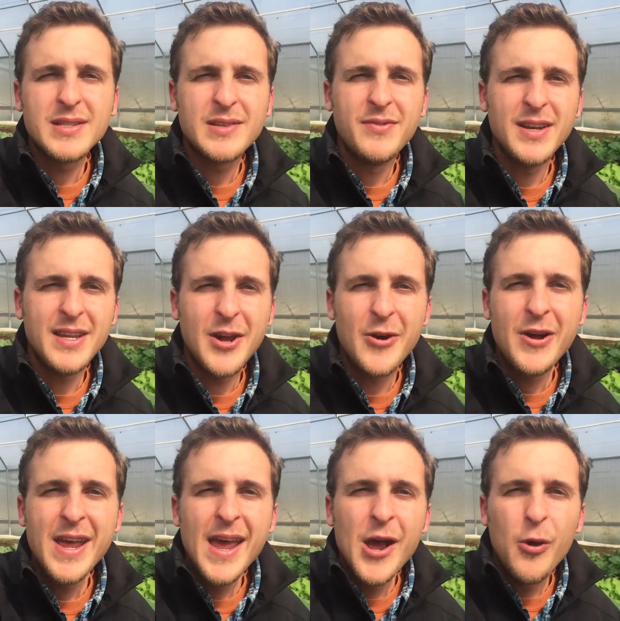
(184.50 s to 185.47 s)
this video,
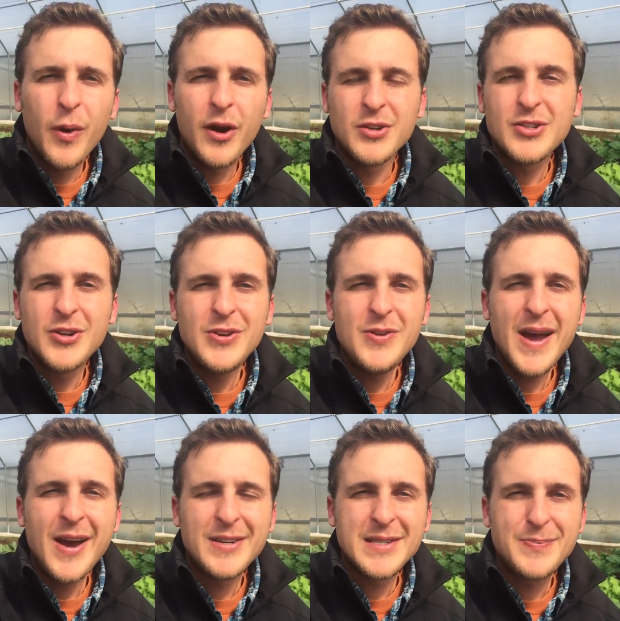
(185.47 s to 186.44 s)
where I'll show you
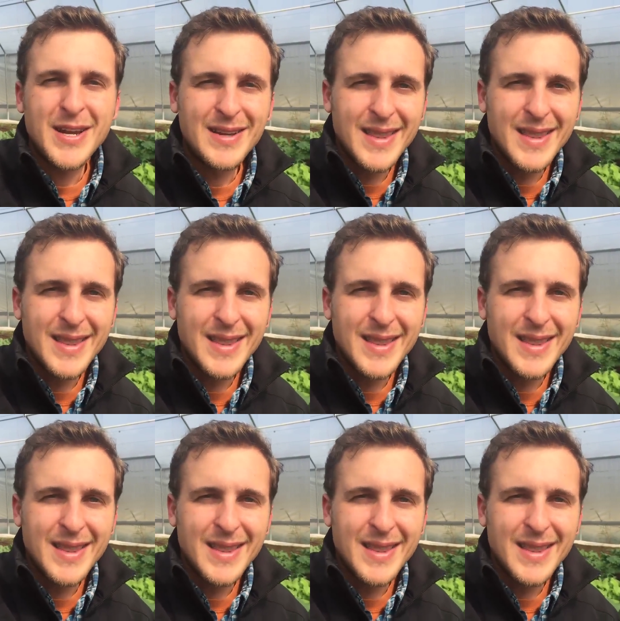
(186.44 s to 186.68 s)
how to spend